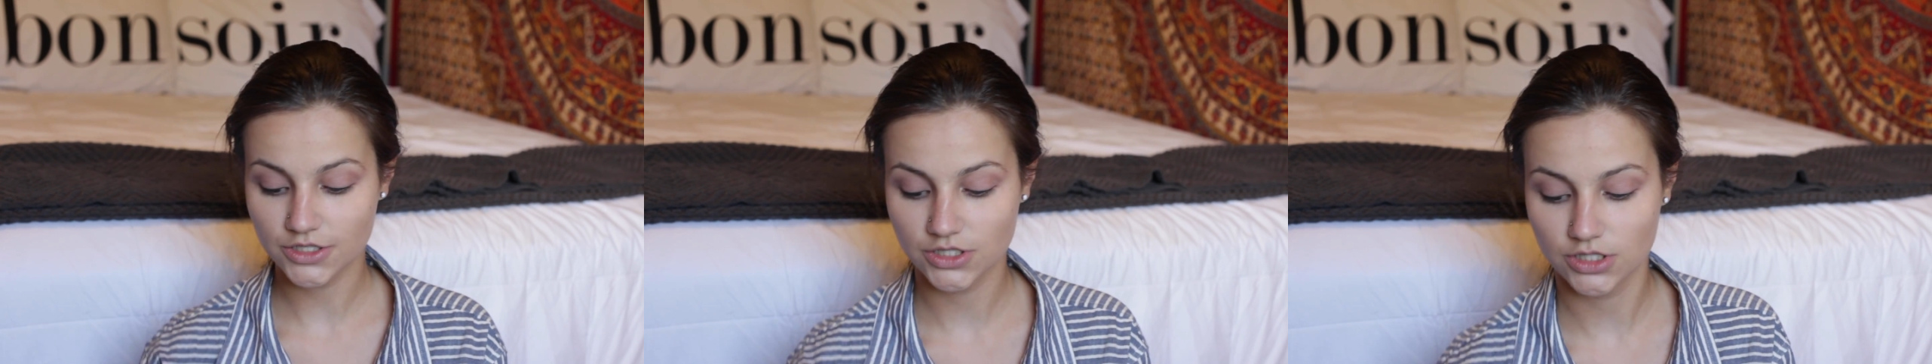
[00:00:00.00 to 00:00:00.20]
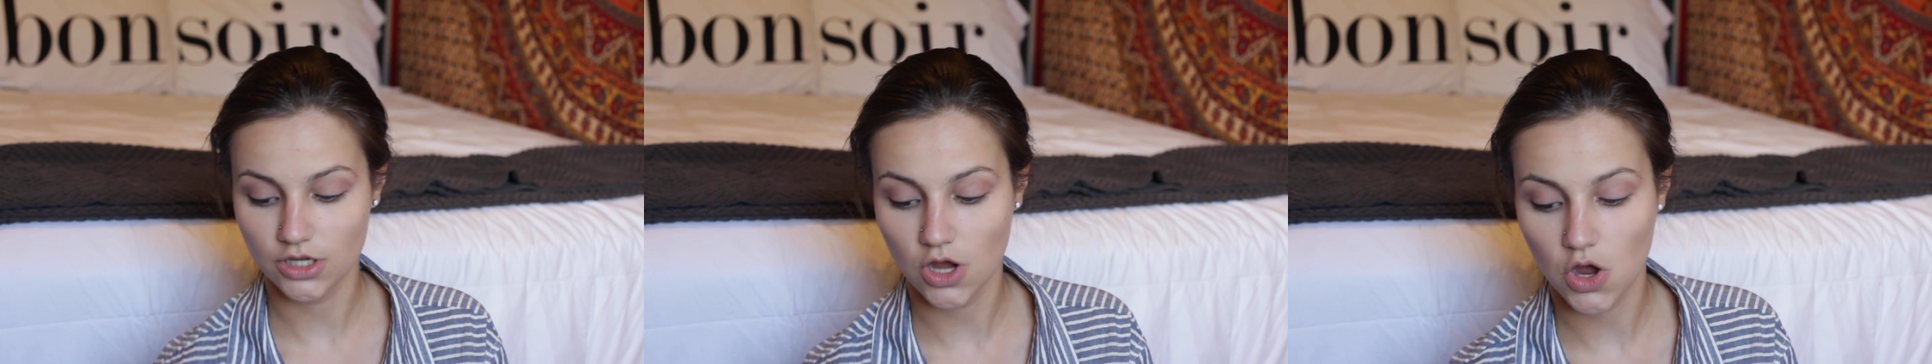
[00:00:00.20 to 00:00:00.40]

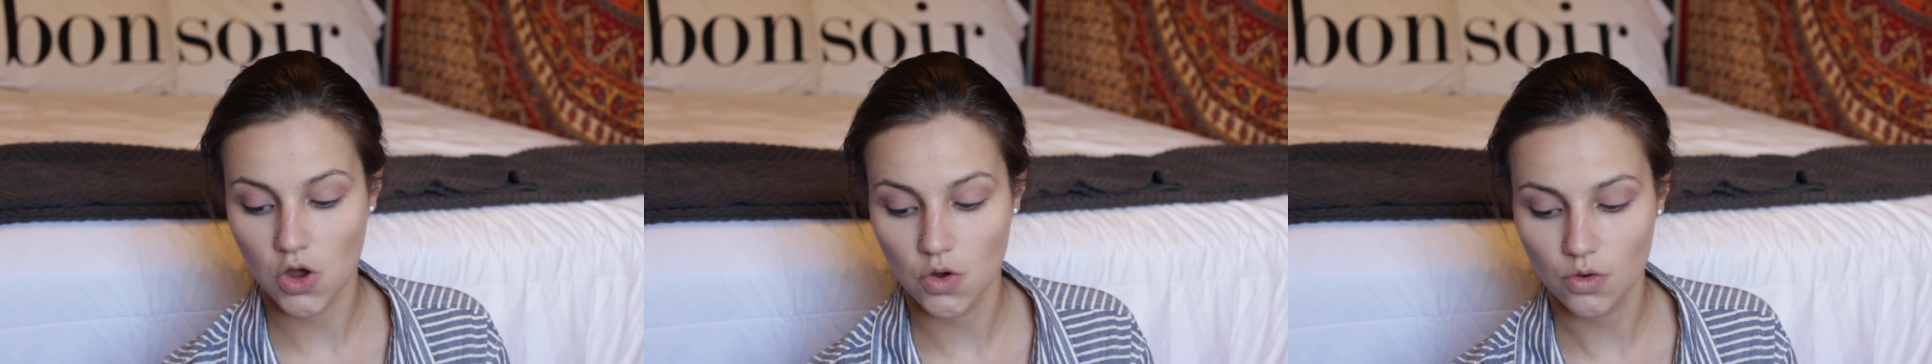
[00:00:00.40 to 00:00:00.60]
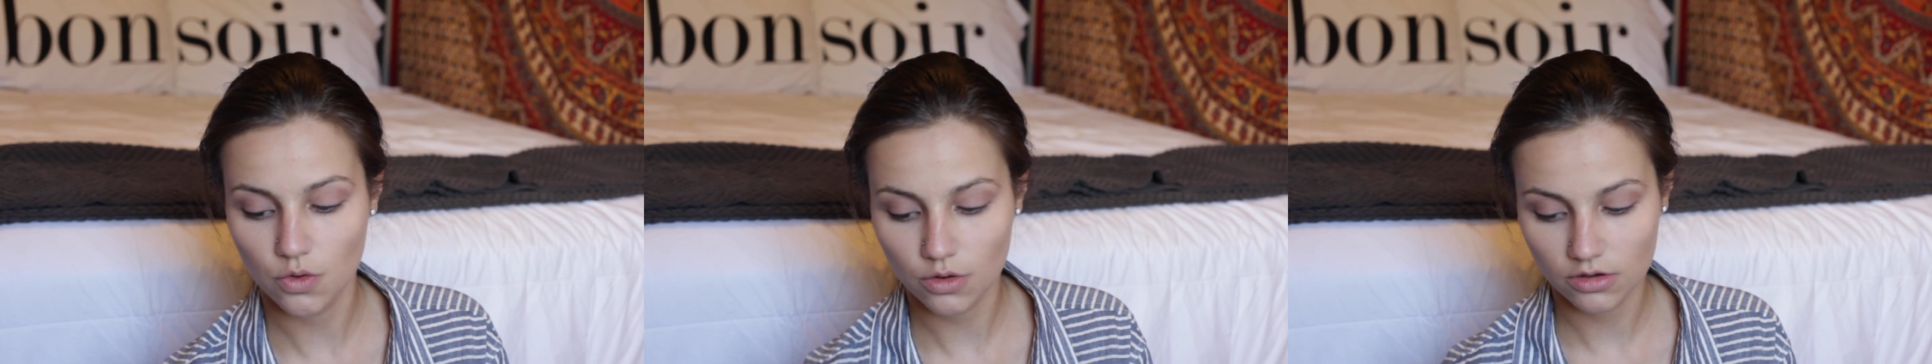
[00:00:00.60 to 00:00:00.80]

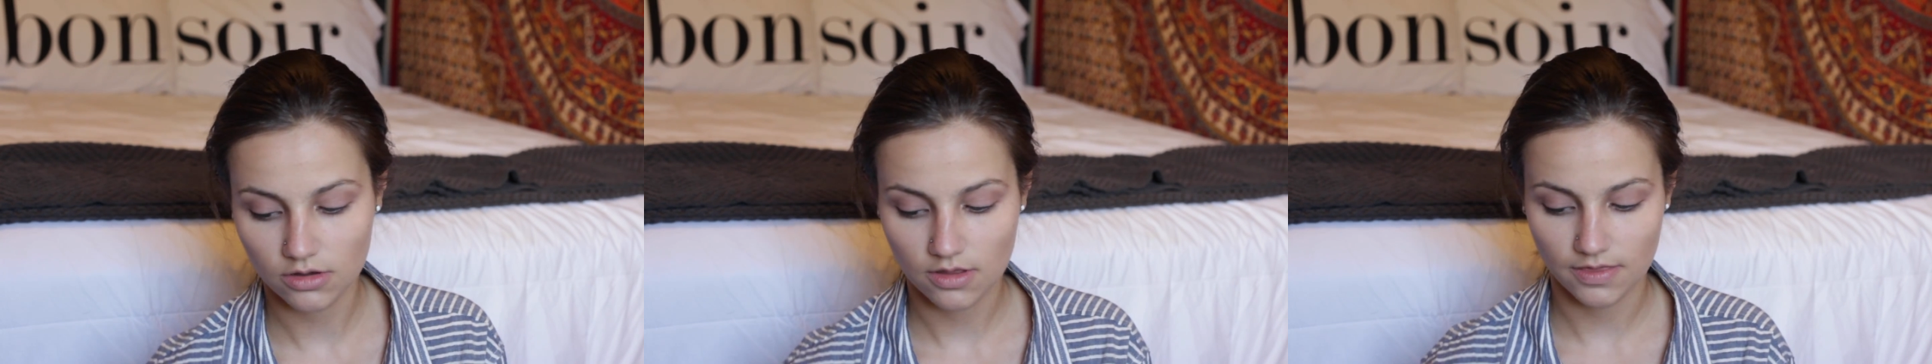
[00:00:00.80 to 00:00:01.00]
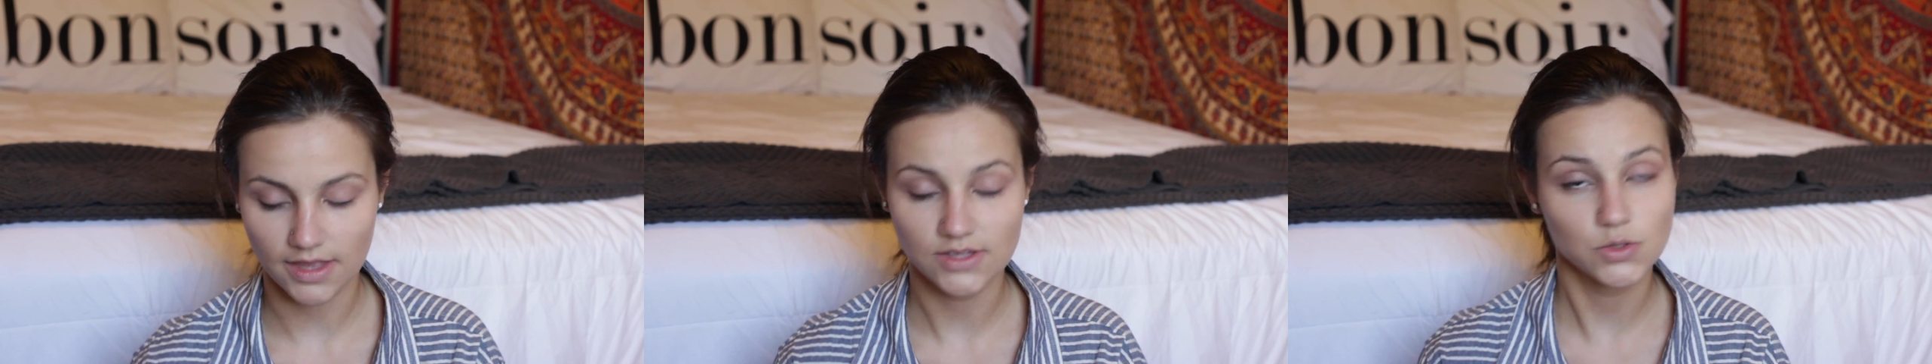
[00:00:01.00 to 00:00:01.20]
so
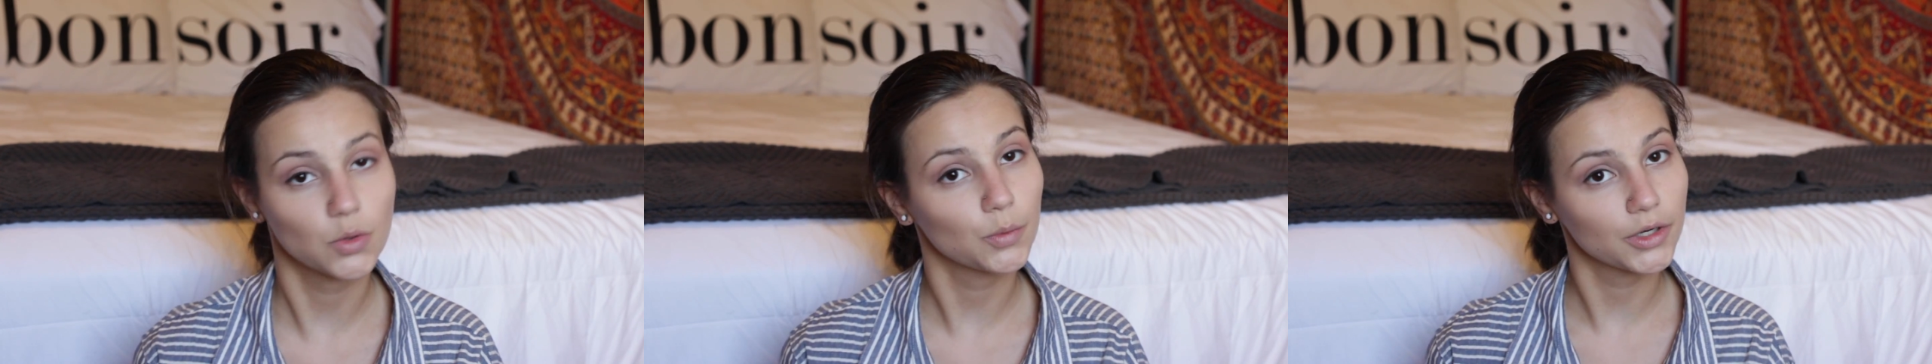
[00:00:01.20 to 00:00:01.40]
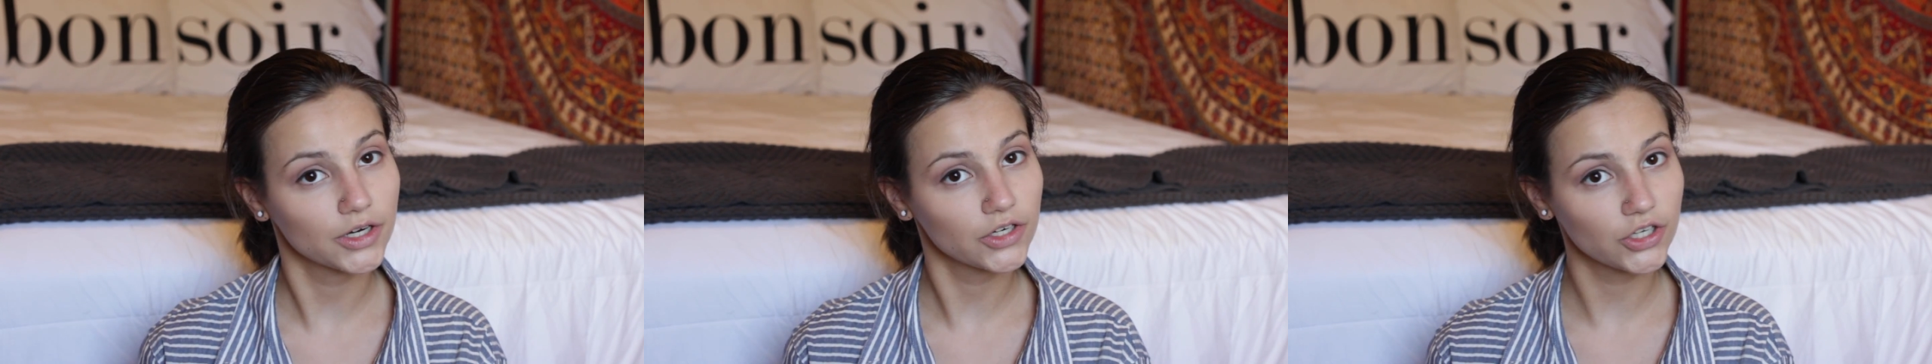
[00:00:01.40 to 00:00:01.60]
that's
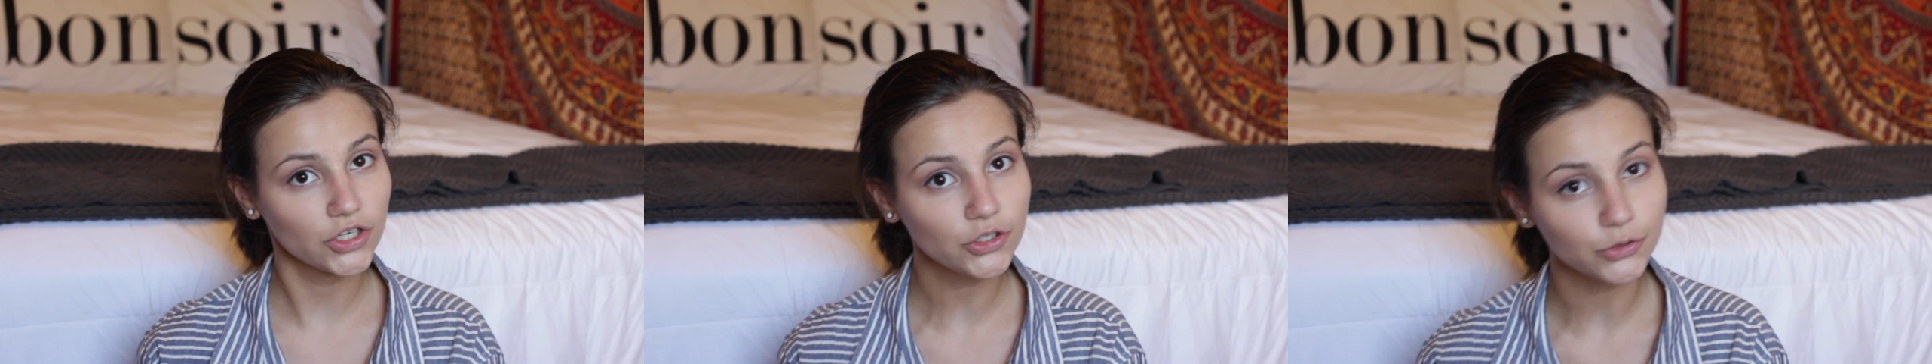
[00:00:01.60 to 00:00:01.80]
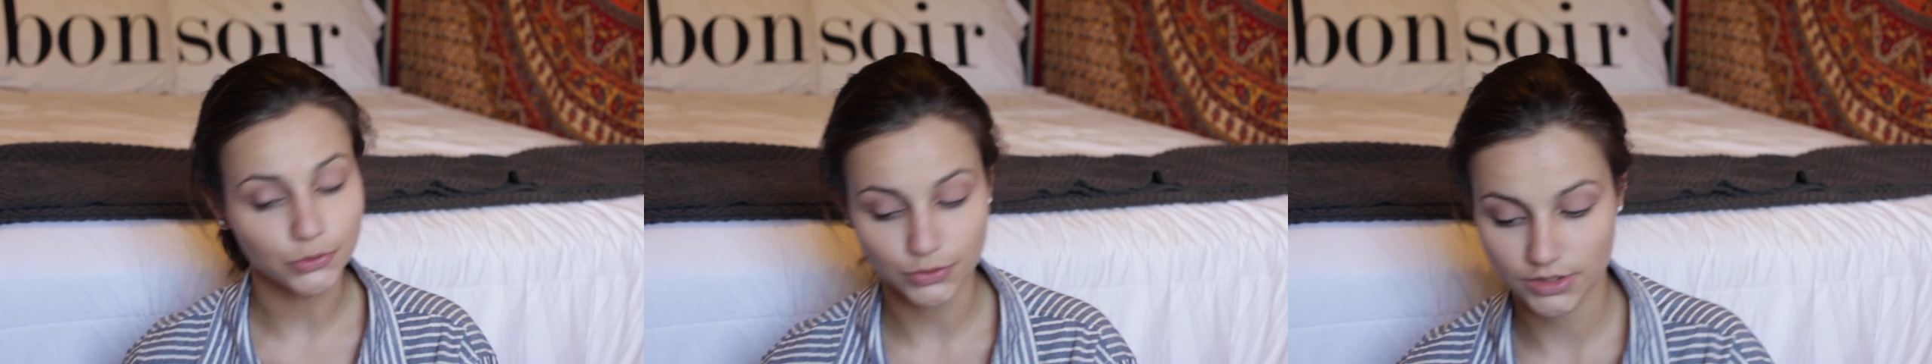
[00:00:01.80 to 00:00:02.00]
what we're going to
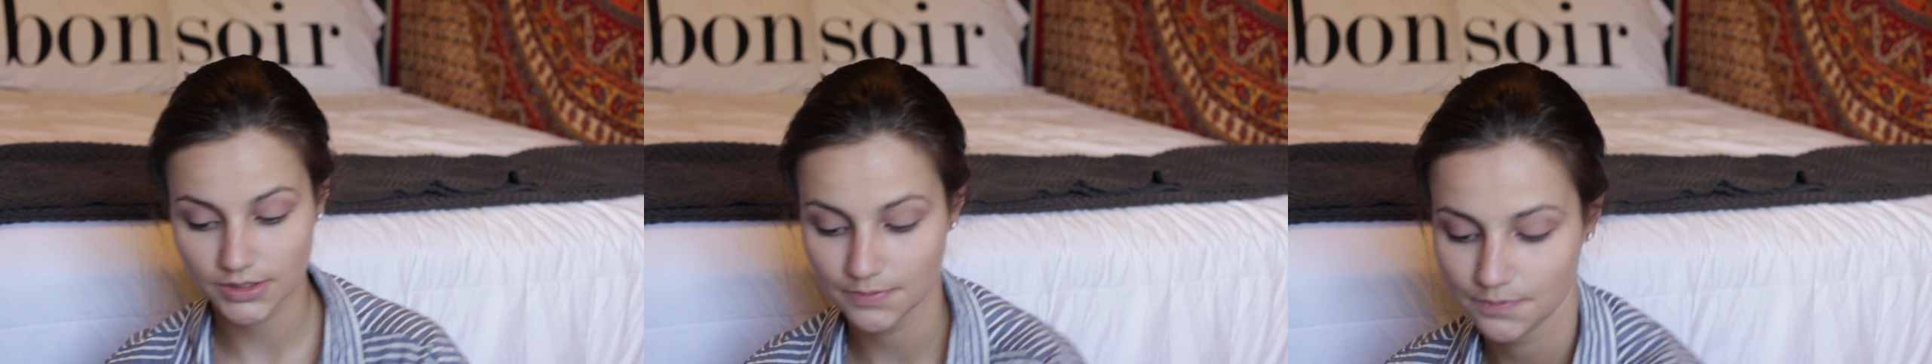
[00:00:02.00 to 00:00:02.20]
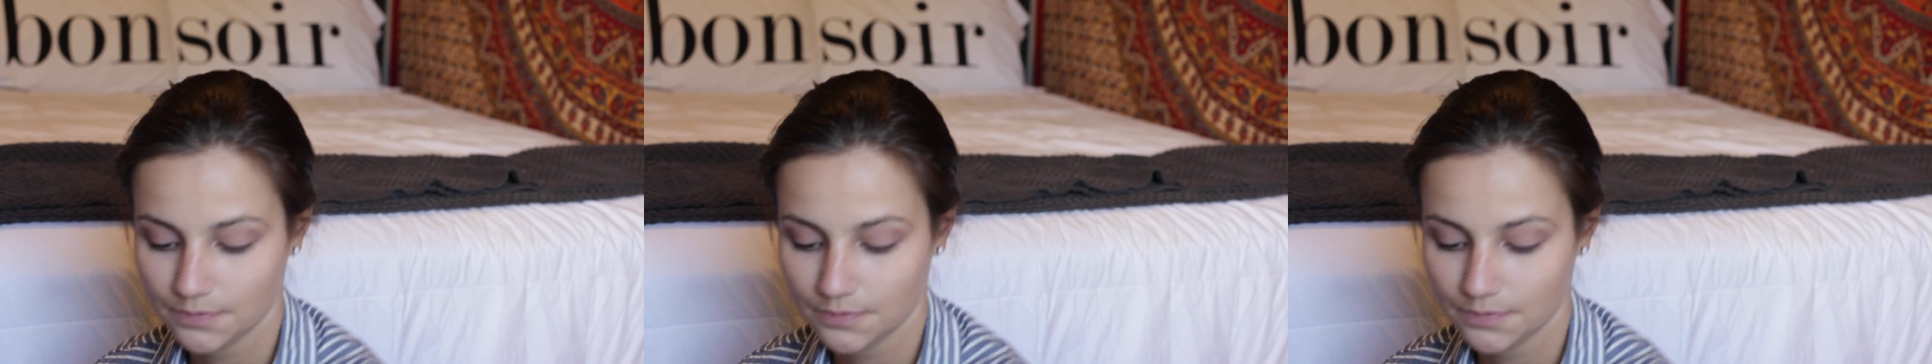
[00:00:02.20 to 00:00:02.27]
use.